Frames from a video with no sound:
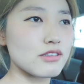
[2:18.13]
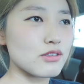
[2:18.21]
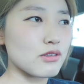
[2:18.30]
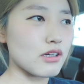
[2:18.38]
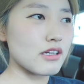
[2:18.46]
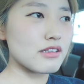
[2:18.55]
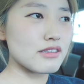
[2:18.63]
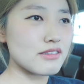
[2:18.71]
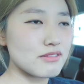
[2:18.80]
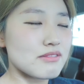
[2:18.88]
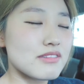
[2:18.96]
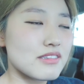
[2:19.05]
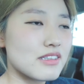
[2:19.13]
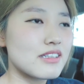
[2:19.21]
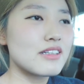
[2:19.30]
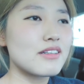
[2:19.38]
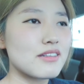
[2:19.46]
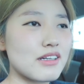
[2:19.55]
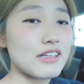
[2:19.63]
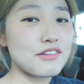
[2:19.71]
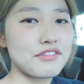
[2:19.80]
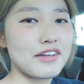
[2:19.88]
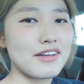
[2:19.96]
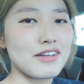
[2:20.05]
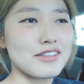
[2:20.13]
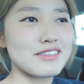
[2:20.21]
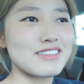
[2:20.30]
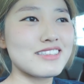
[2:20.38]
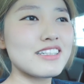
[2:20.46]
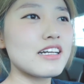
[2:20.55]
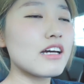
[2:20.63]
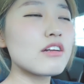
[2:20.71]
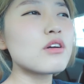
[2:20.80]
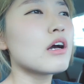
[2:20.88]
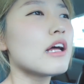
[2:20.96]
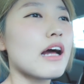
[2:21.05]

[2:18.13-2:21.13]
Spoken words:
so kind of fair, isn't it? I don't know.